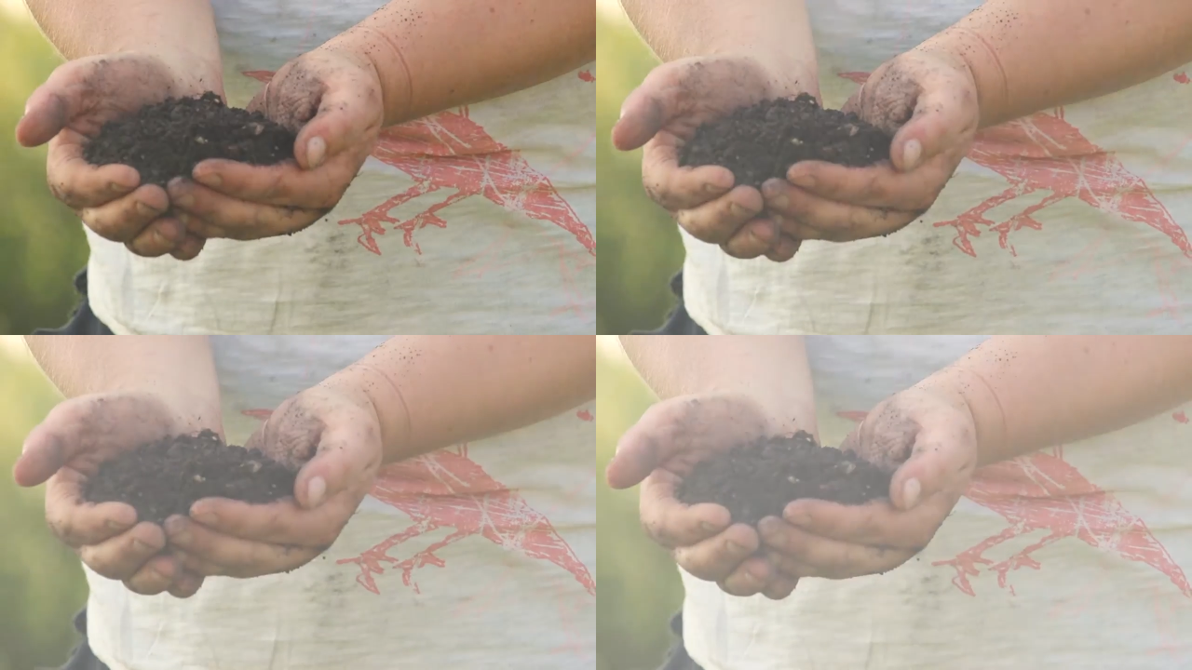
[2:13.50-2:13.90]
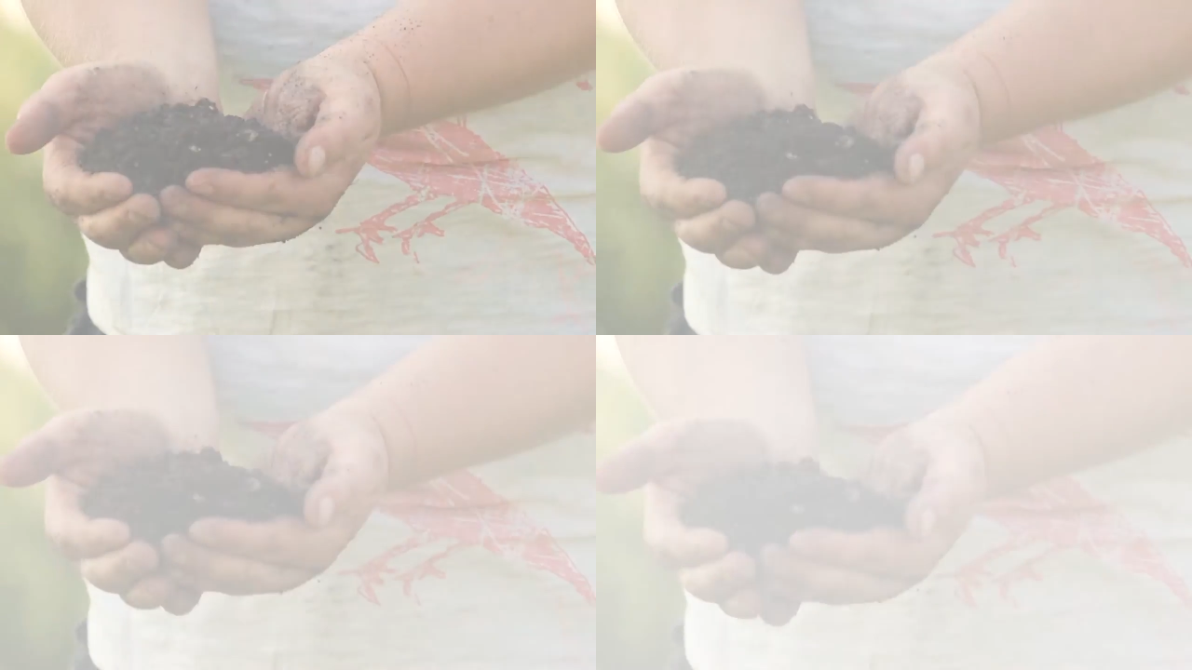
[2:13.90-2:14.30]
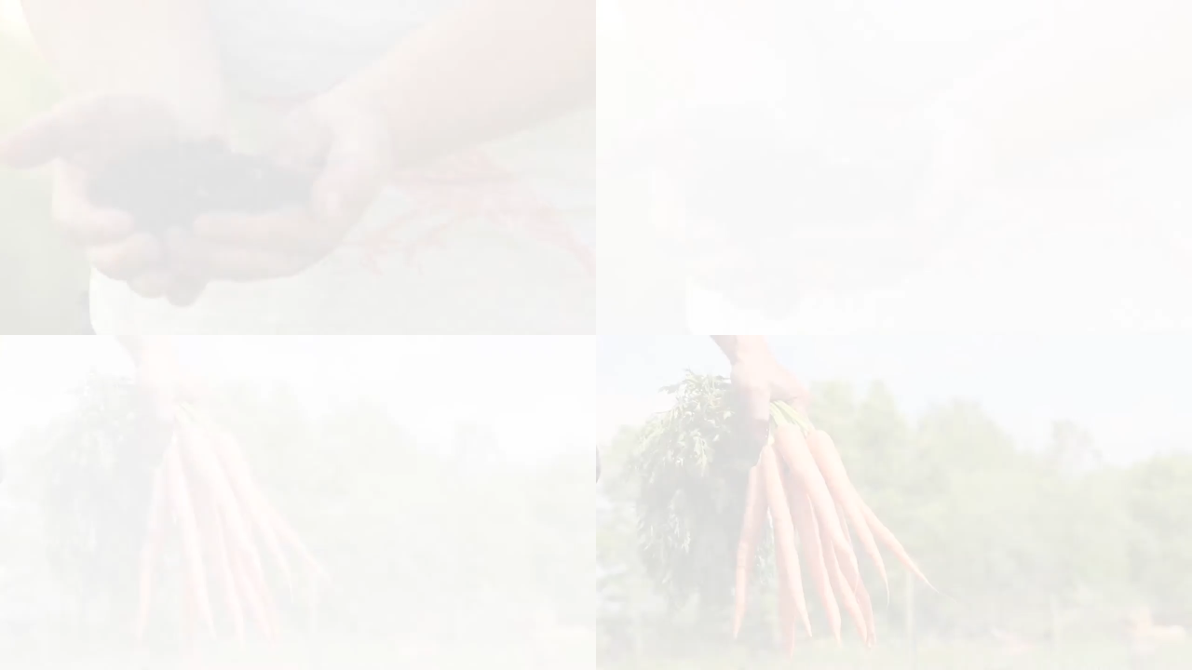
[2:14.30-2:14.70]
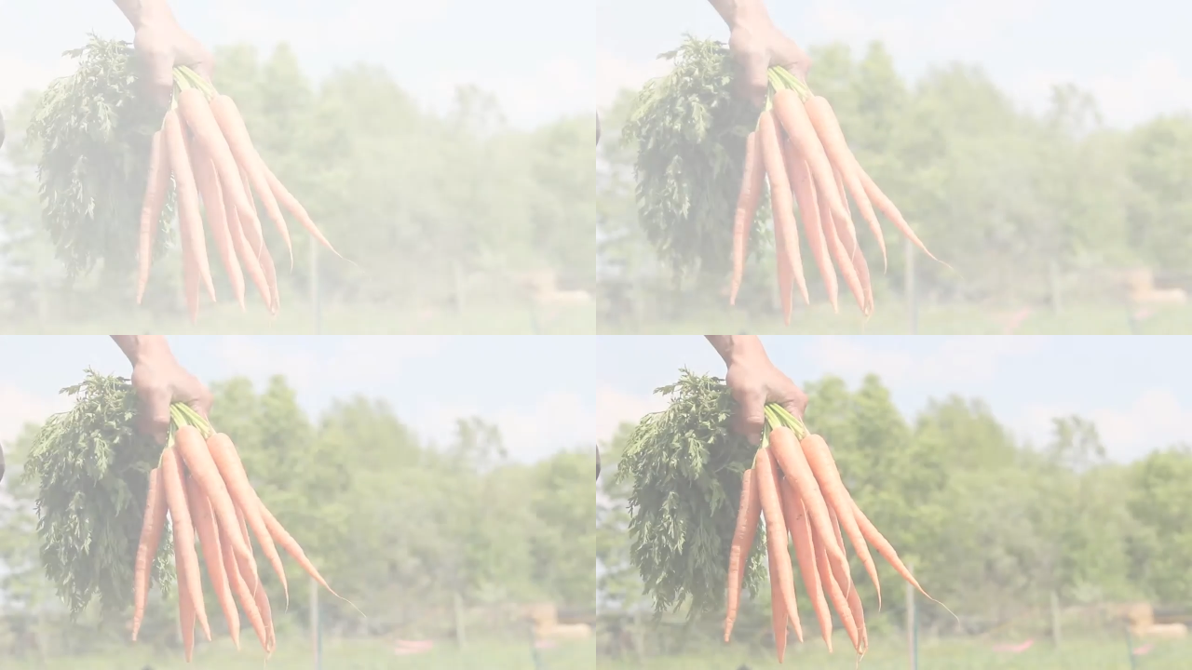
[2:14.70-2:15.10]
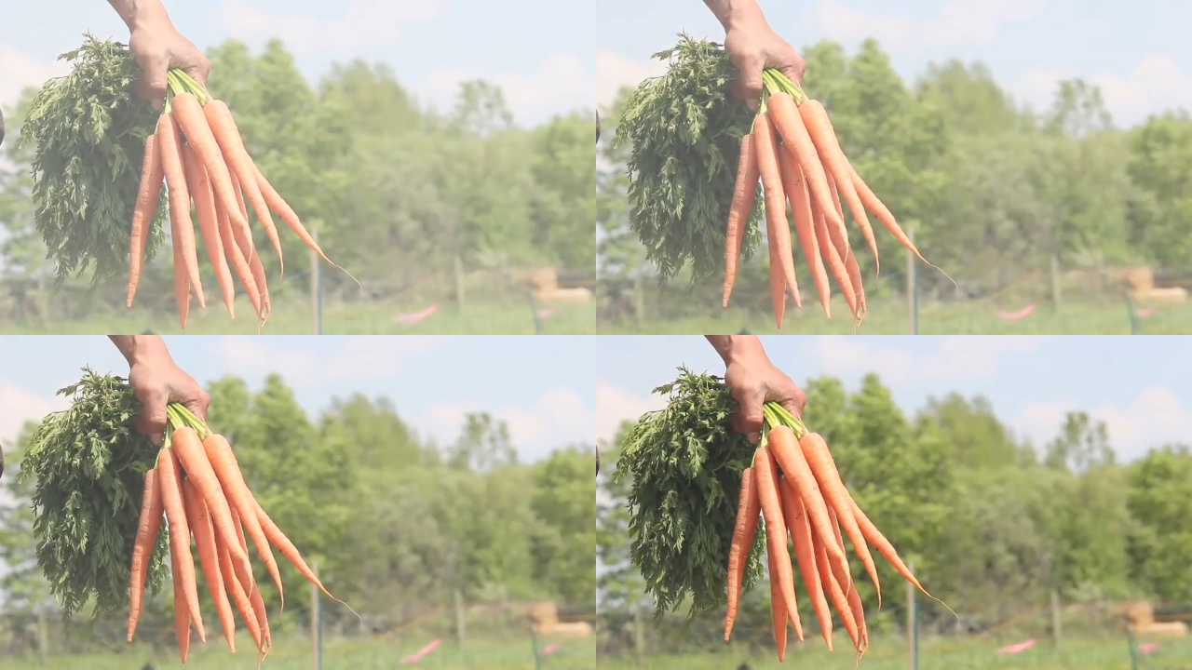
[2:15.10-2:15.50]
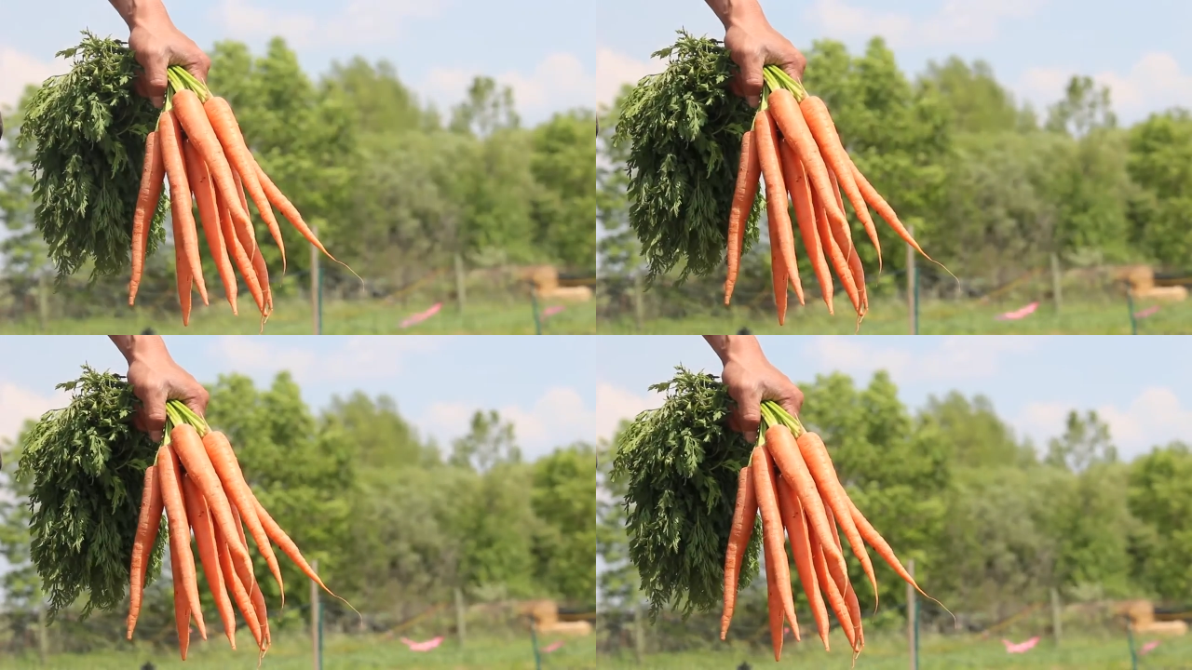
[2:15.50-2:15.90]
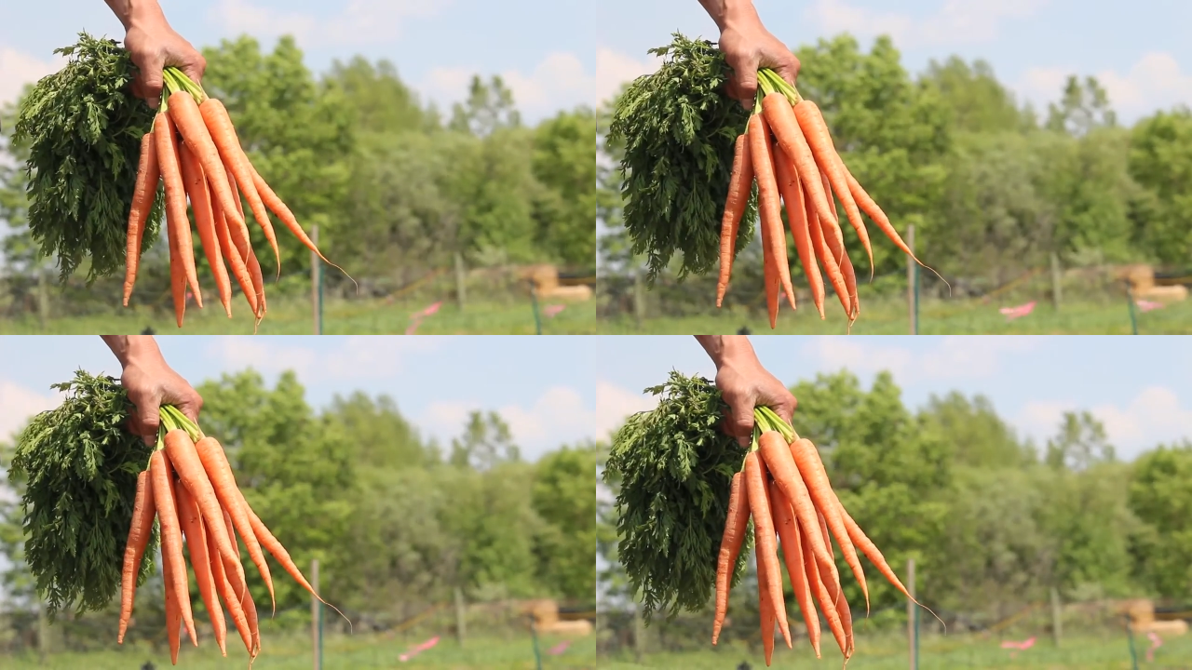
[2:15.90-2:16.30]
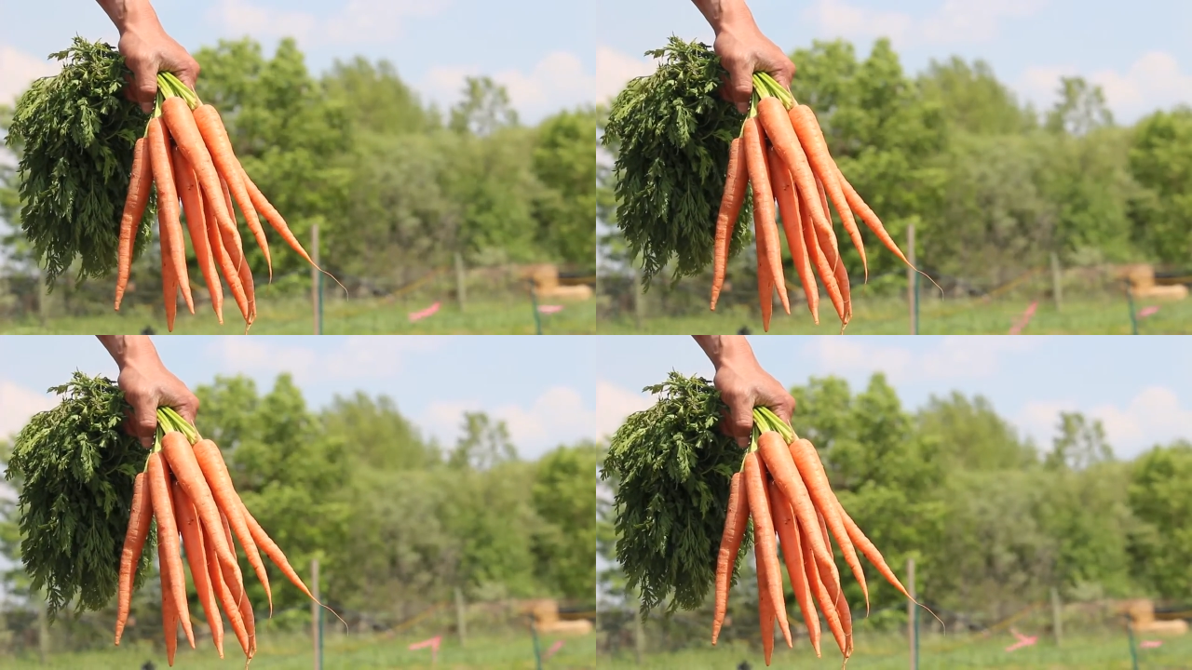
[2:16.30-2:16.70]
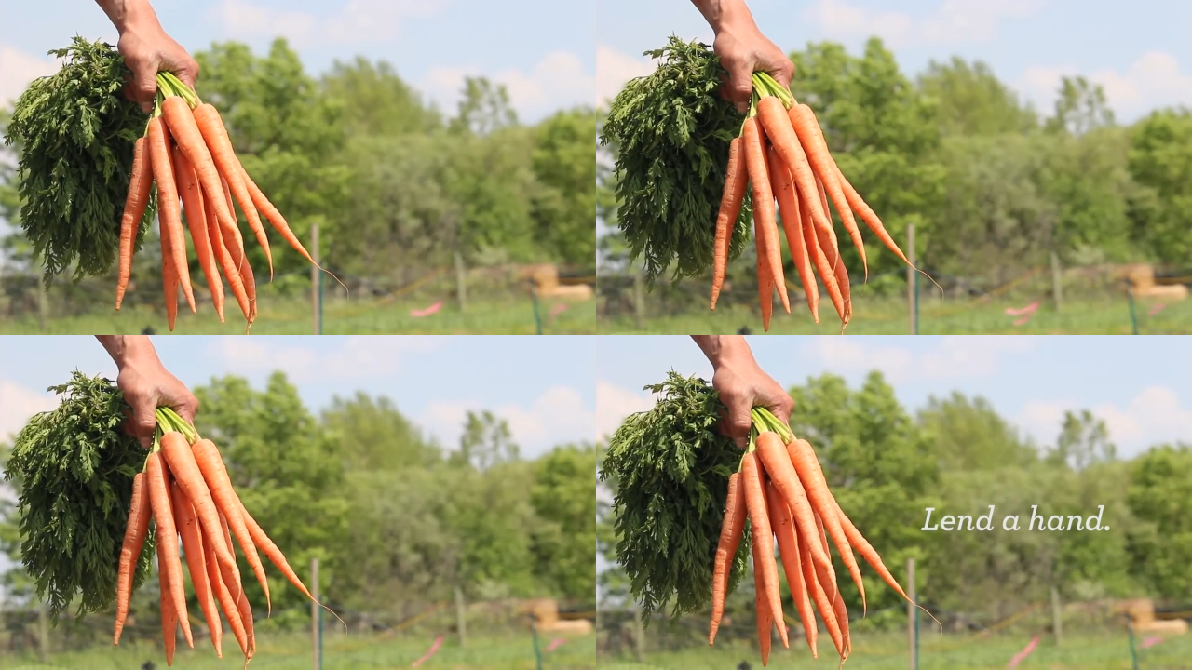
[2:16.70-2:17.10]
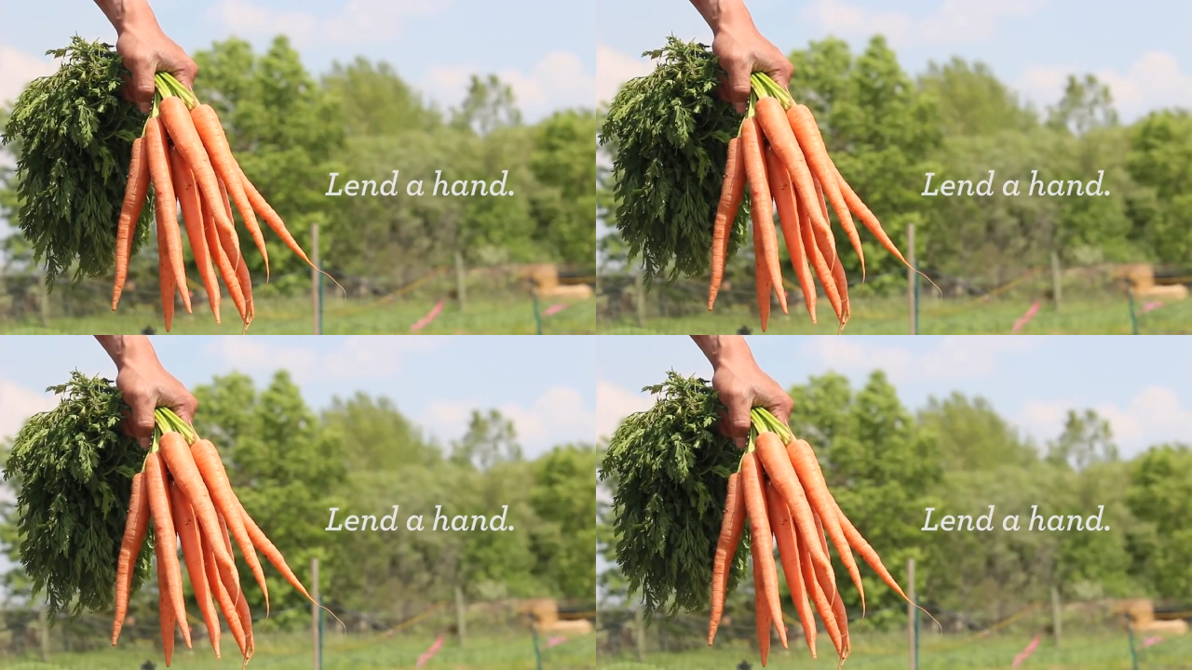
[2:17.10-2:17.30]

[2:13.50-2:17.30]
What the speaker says: (no speaker visible)